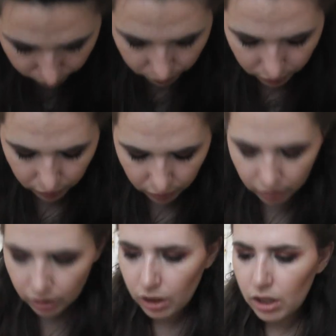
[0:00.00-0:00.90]

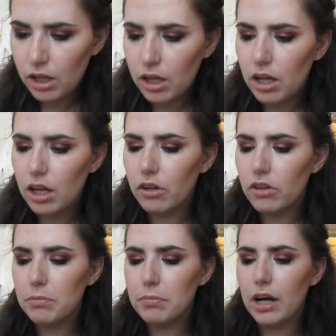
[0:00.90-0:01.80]
I
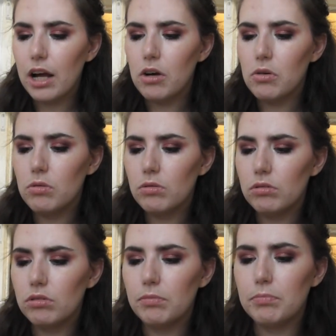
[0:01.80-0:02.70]
got the brow
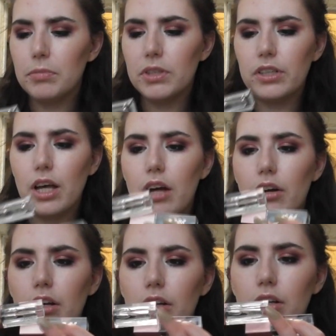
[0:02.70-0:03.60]

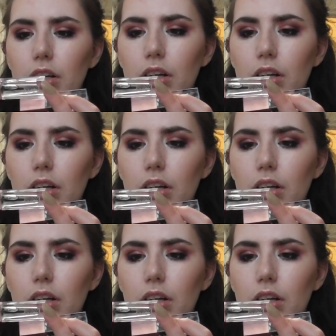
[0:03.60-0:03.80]
mascara.